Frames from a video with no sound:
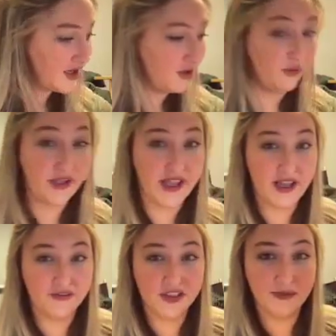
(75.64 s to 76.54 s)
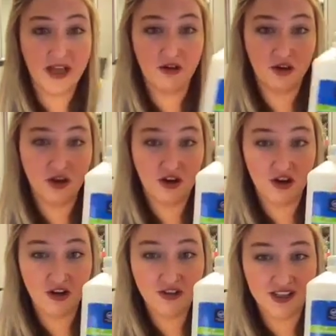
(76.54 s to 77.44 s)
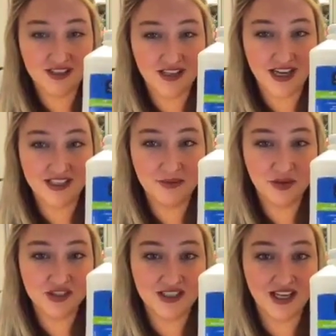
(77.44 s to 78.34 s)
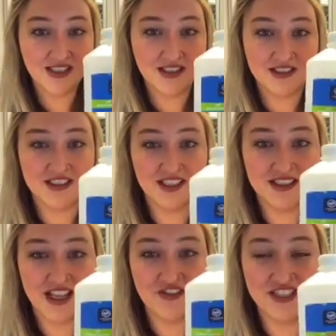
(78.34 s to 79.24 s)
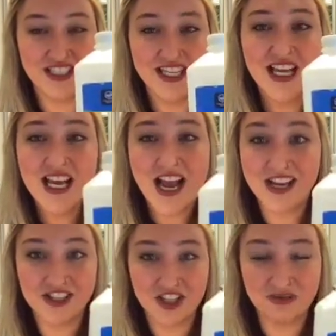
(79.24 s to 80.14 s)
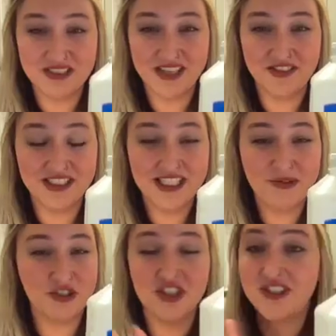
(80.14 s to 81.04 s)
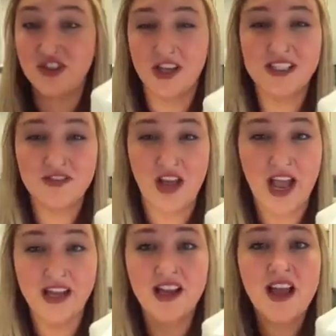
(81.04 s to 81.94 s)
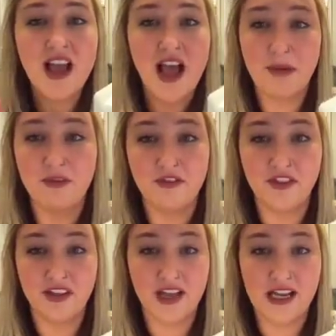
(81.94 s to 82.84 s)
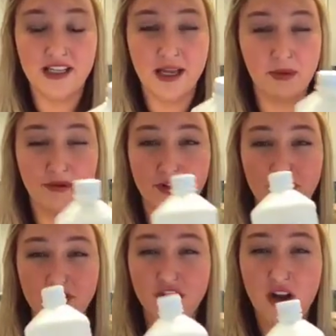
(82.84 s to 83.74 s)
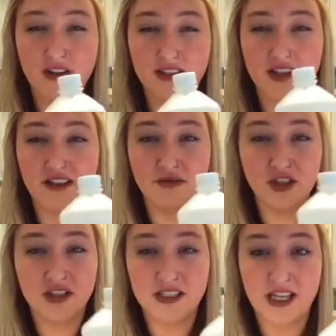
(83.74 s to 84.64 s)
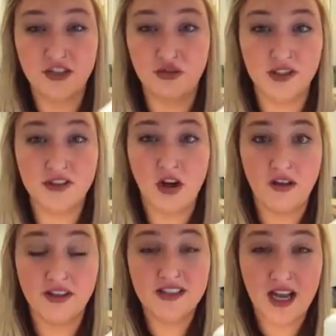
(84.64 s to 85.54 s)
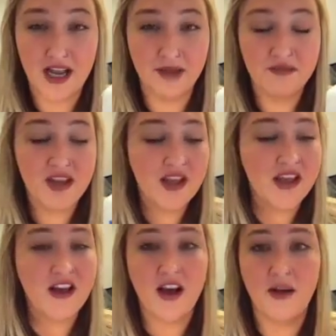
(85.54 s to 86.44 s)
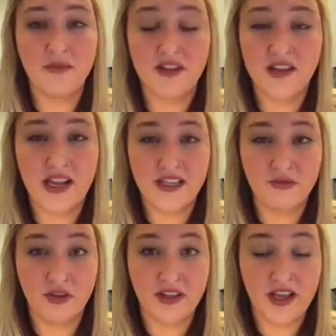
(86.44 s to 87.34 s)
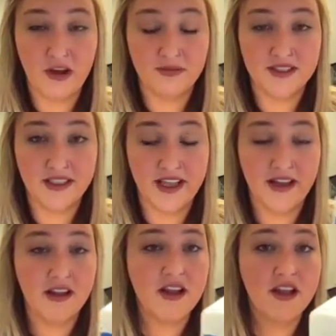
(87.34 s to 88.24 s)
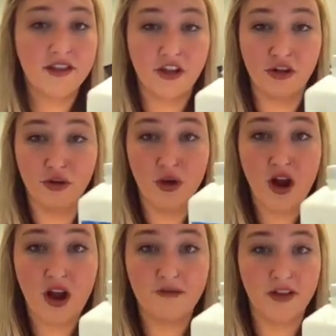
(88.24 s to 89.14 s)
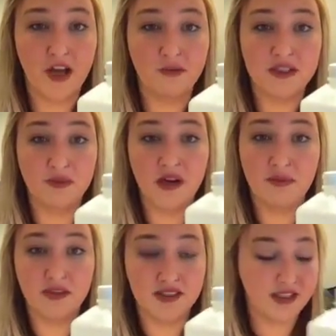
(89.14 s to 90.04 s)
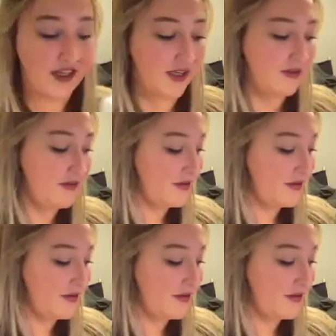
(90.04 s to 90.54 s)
We have some alcohol that's 90%. It says 70. I started with 70, which is just fine. I prefer the 90. I prefer the strong stuff just because I do this all the time. The 90 really helps to get the glue off. It helps to prep the skin.